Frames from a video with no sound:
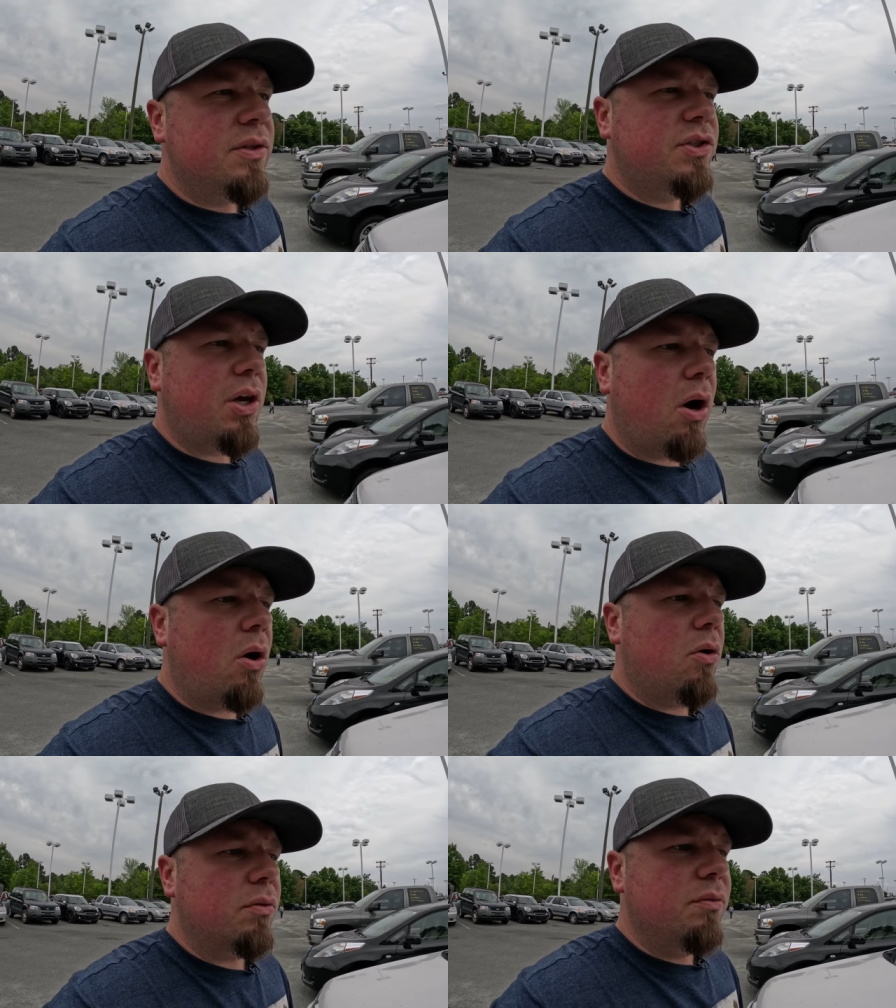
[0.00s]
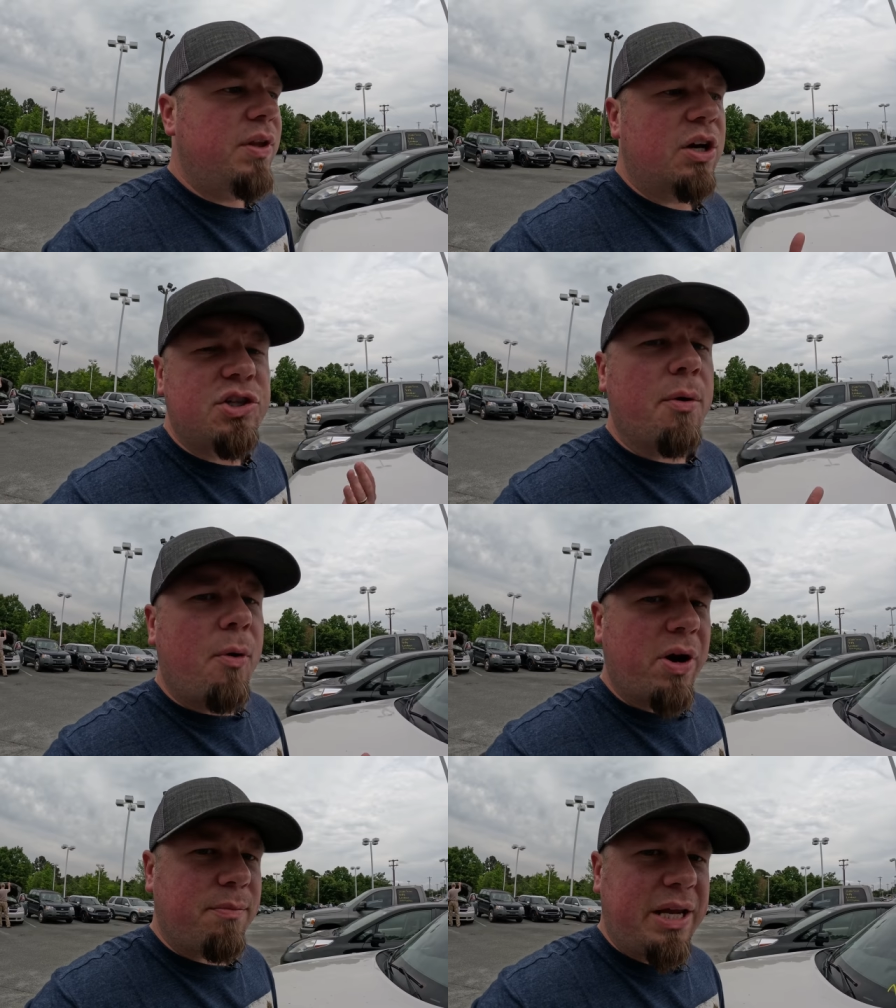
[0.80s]
So there's no
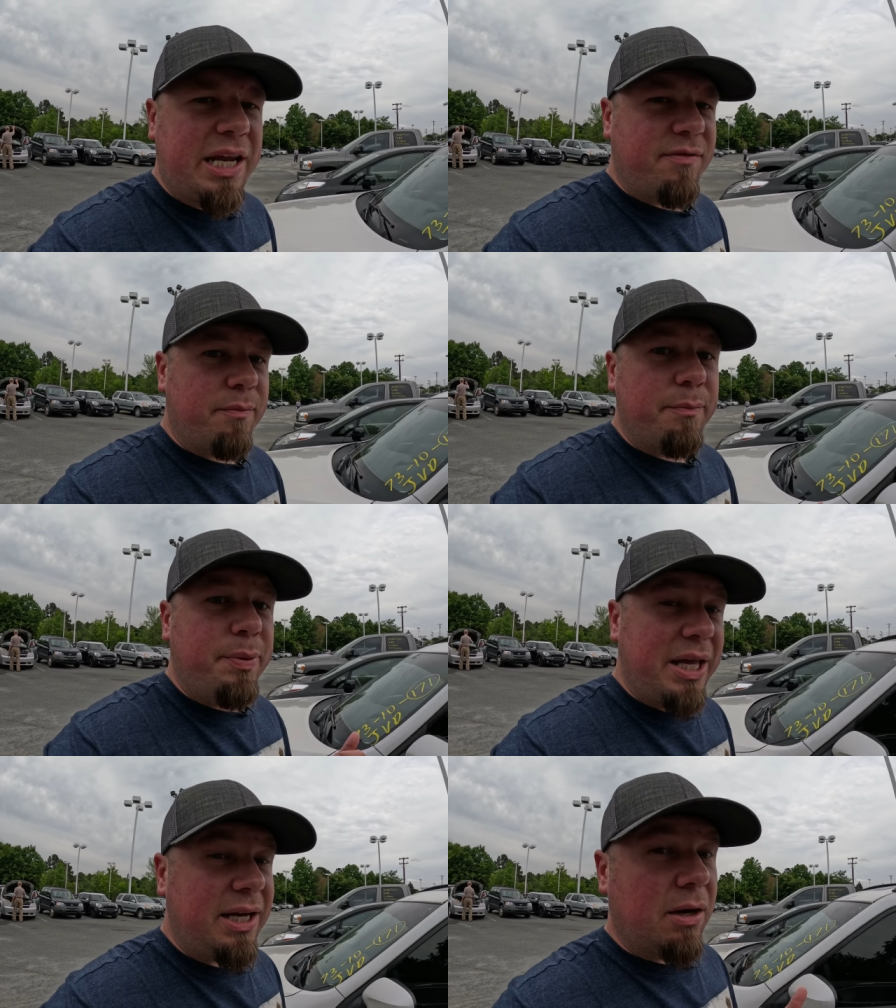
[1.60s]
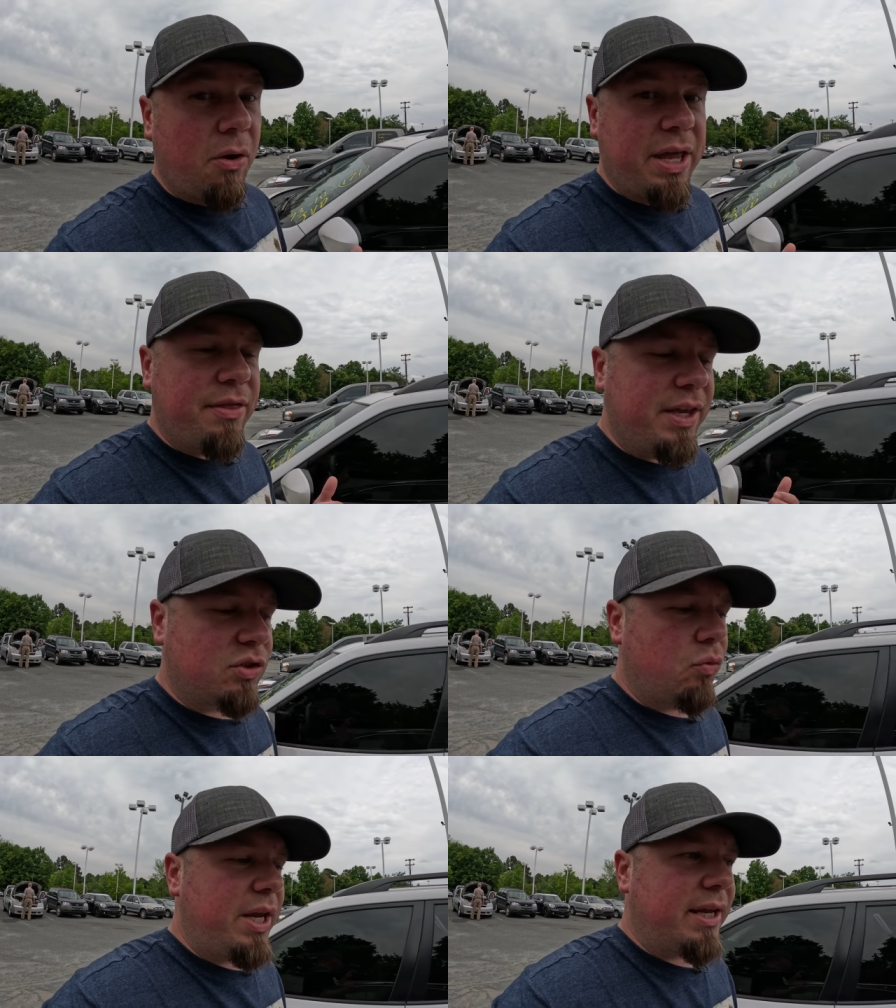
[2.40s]
point in me even bidding on it
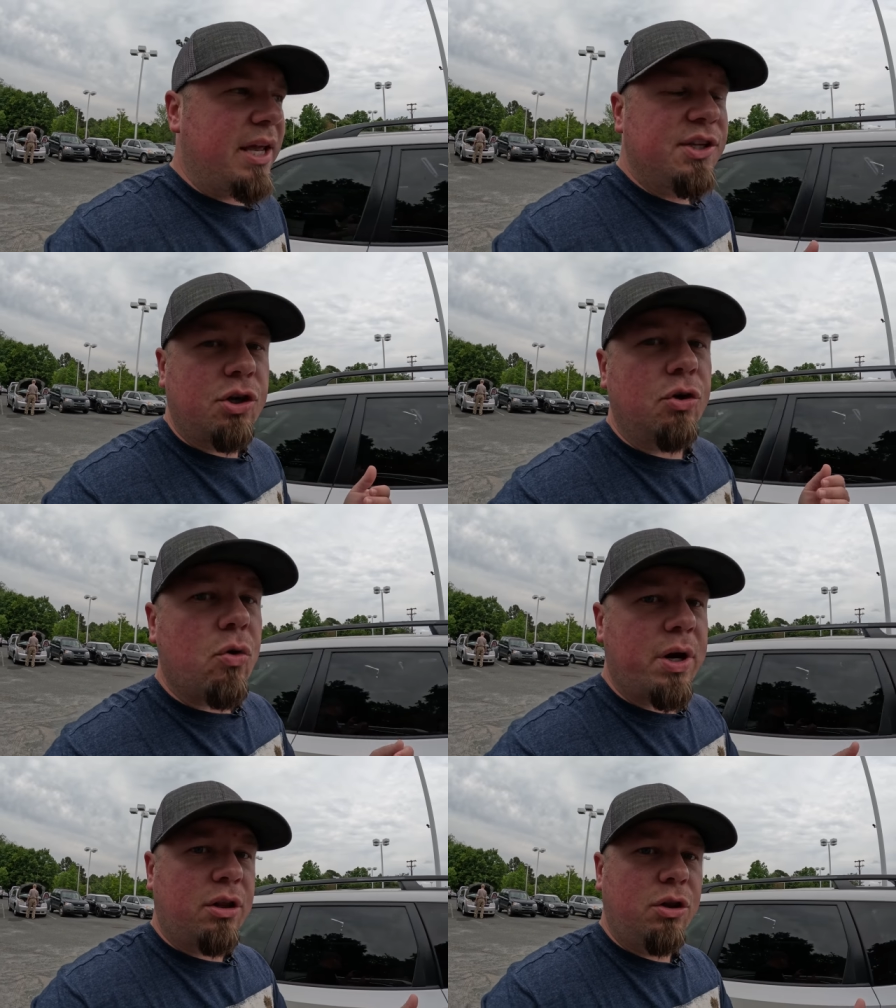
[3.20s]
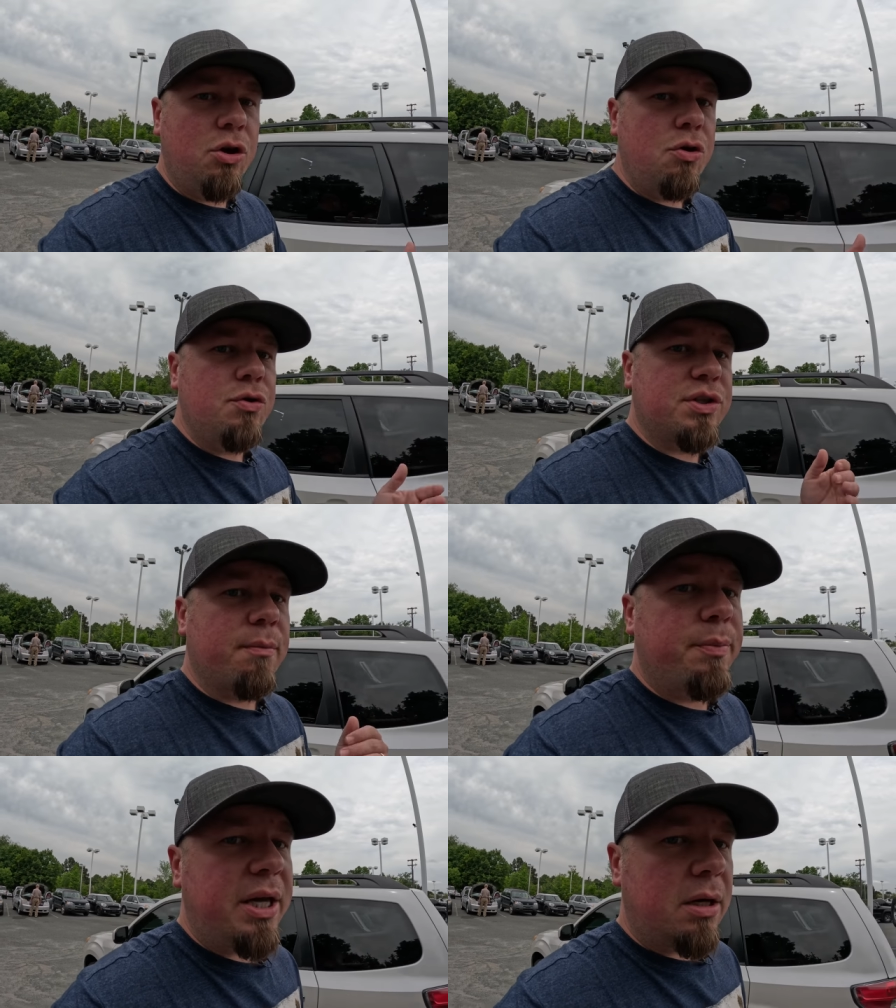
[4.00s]
this week. So you're going to lose
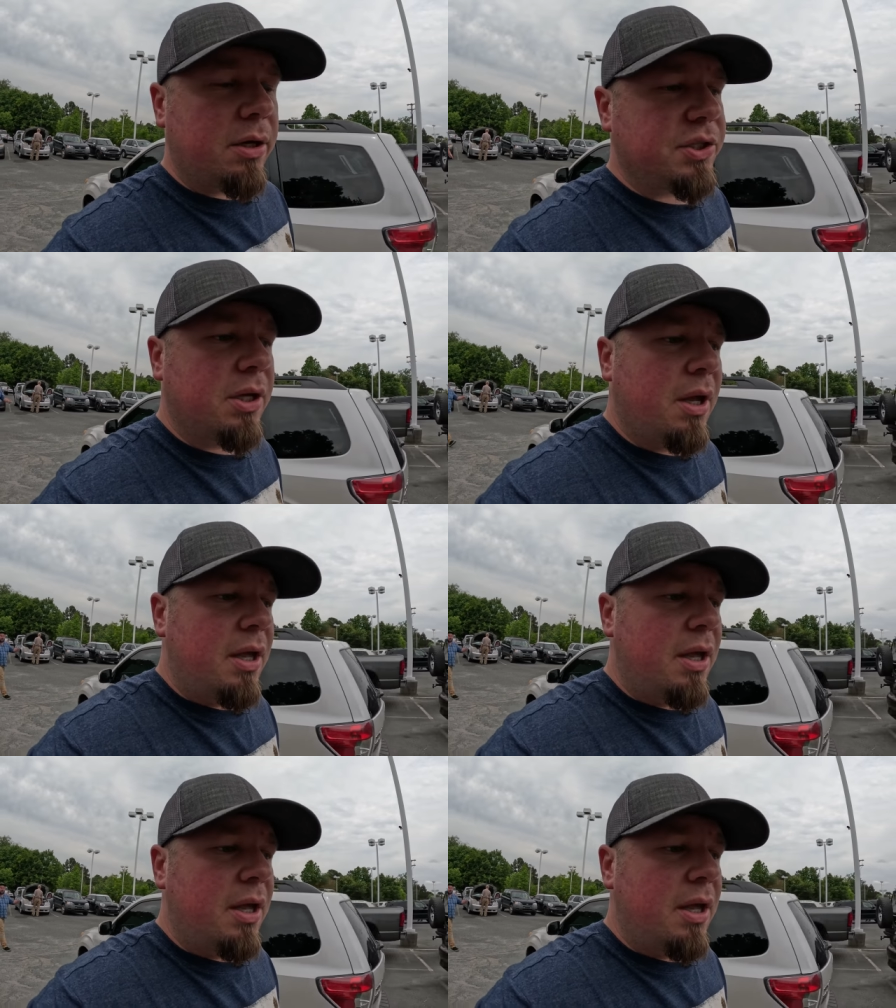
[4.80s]
bidders